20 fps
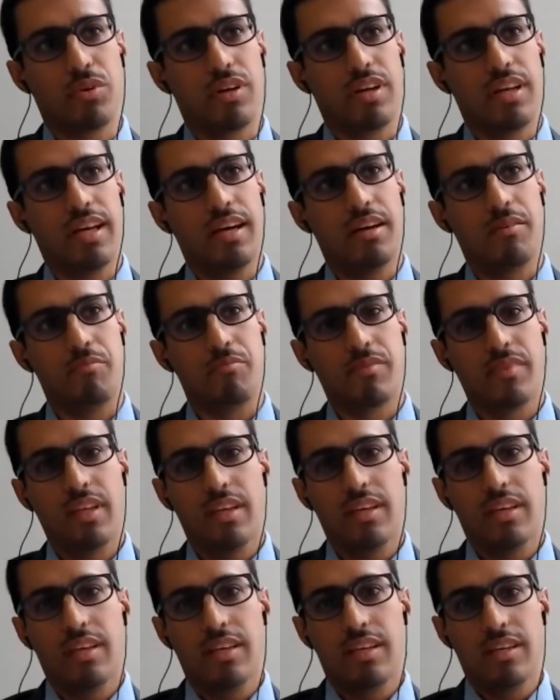Well,
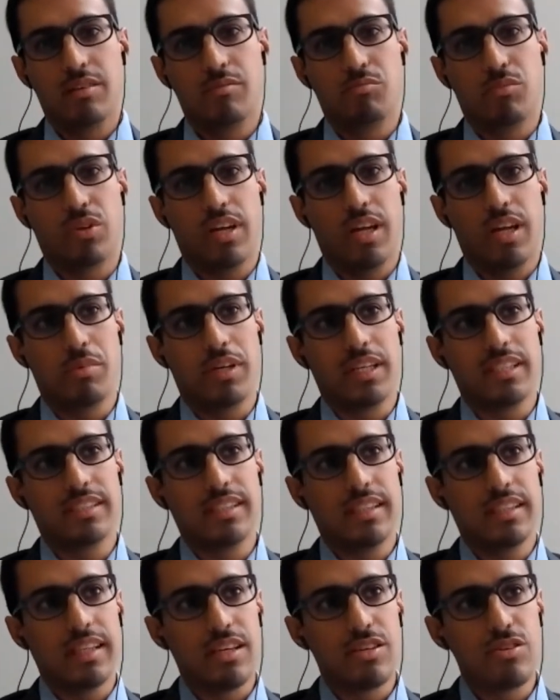thank you very much,
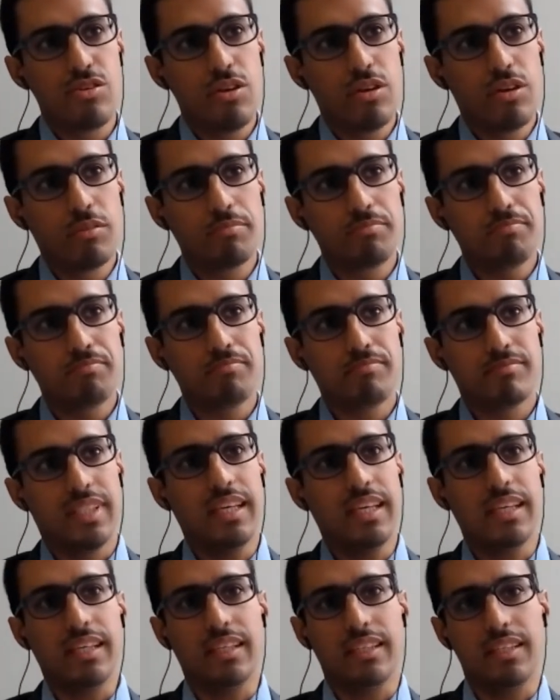Josue, for your
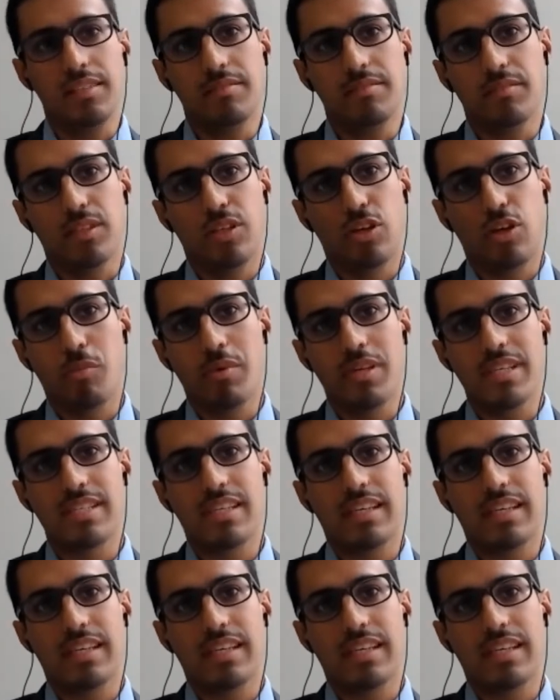introduction.